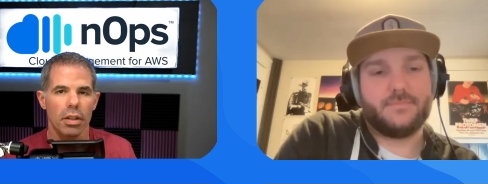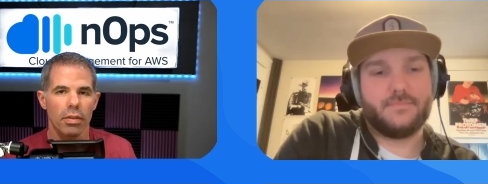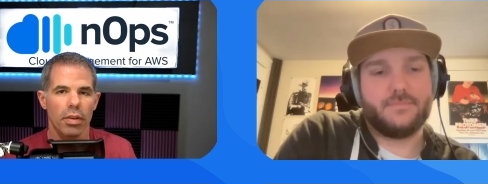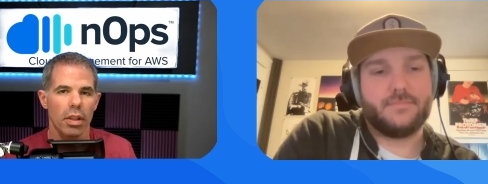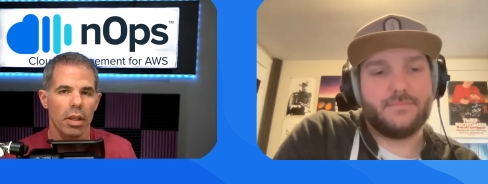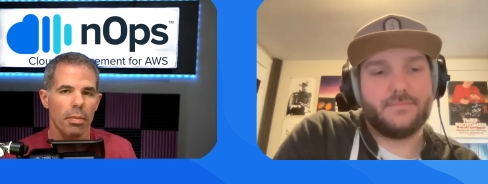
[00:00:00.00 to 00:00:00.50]
Speaker 1: and
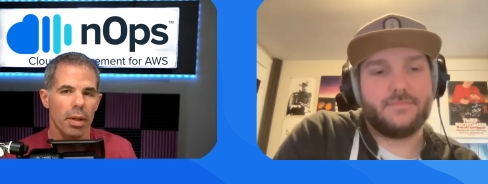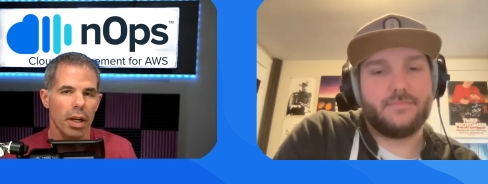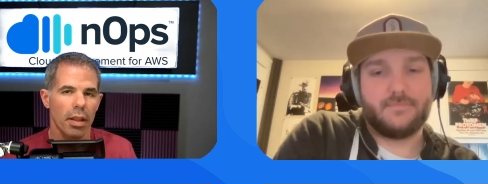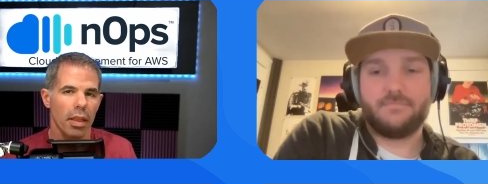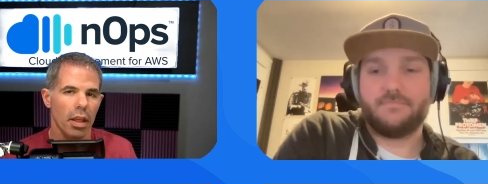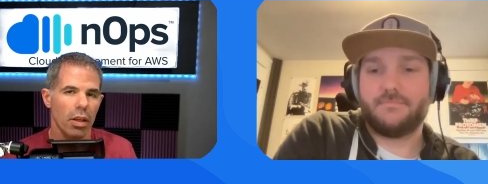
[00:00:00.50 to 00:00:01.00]
everything, but
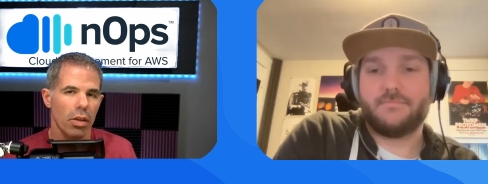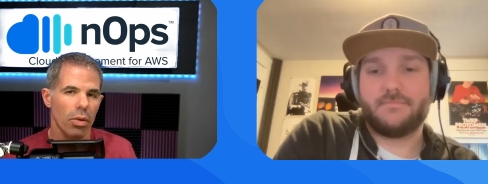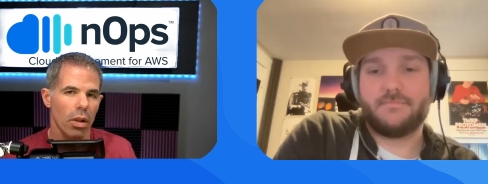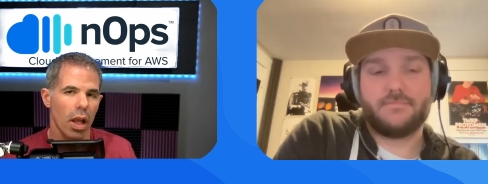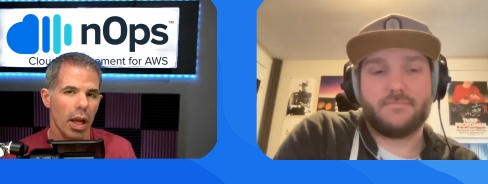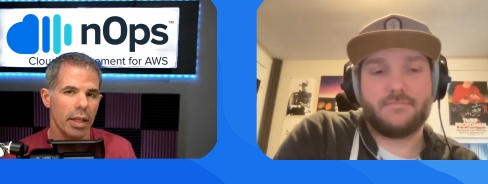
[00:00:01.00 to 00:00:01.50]
I think
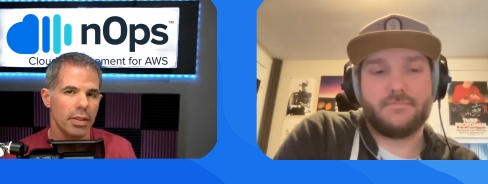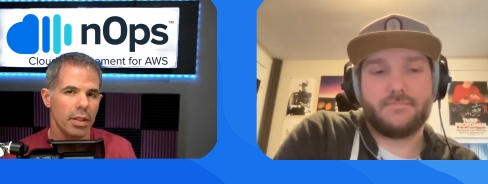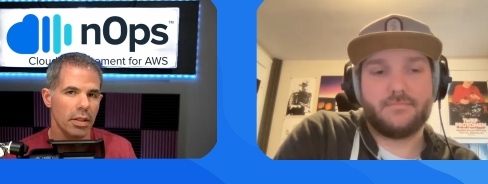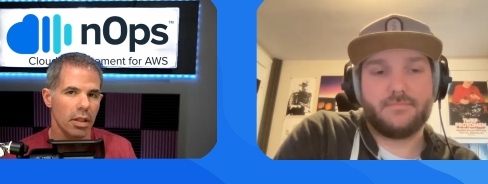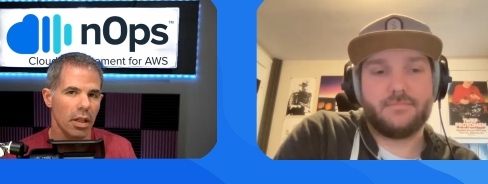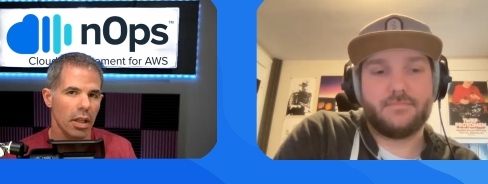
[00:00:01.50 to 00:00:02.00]

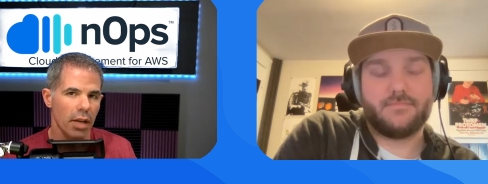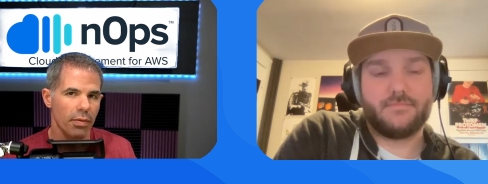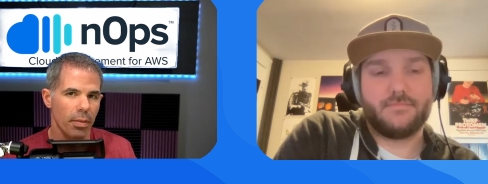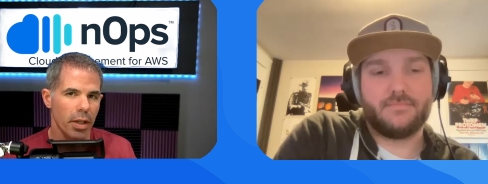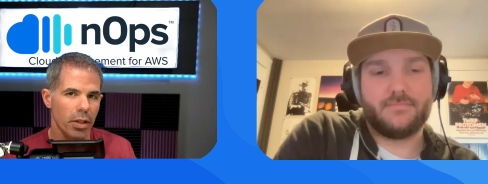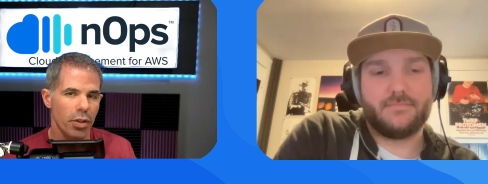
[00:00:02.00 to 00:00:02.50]
utilizing the cloud
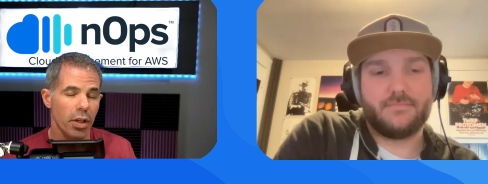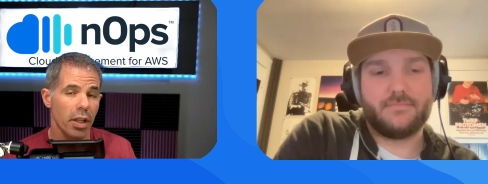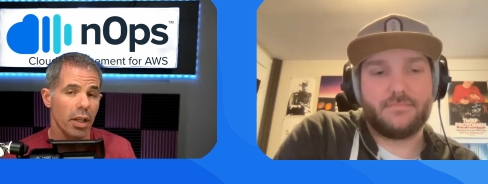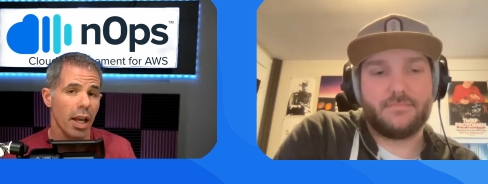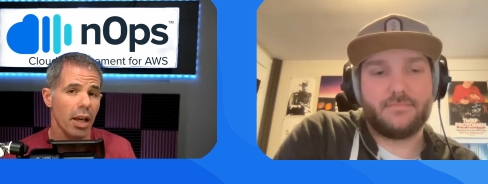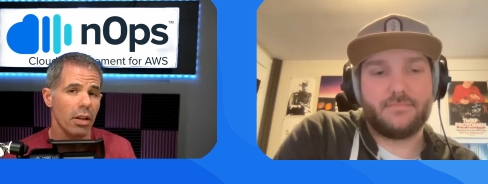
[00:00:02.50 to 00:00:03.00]
formation
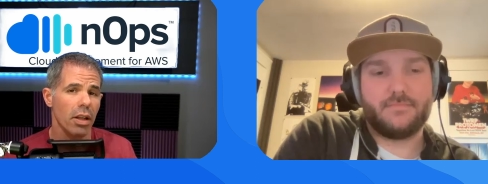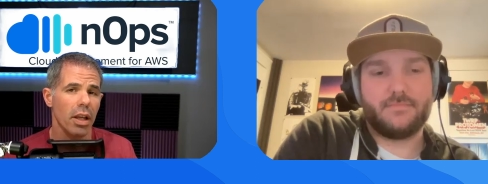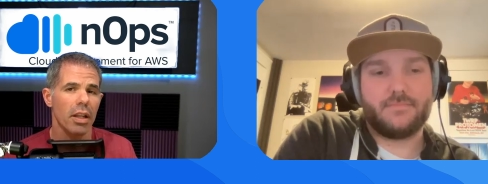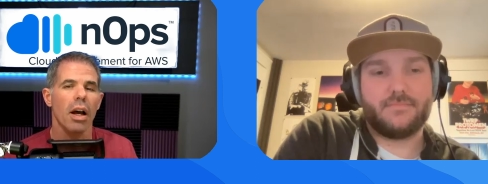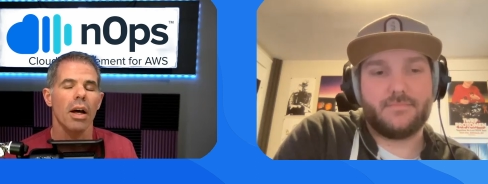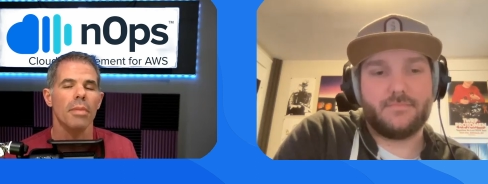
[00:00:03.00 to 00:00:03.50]
and how
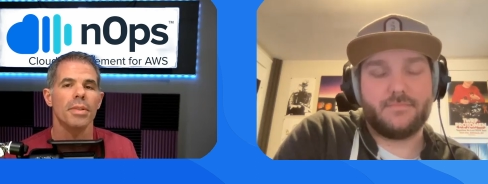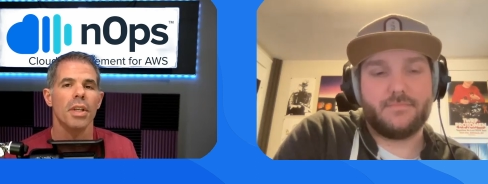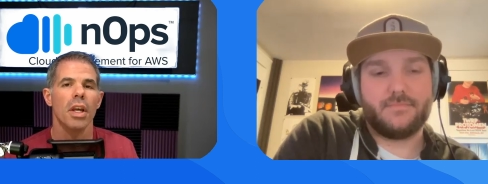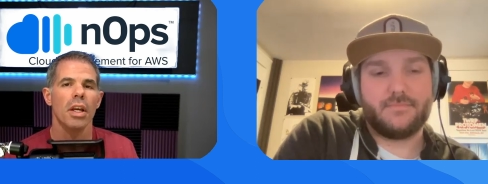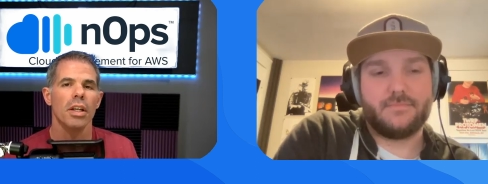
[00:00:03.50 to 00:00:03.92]
NOps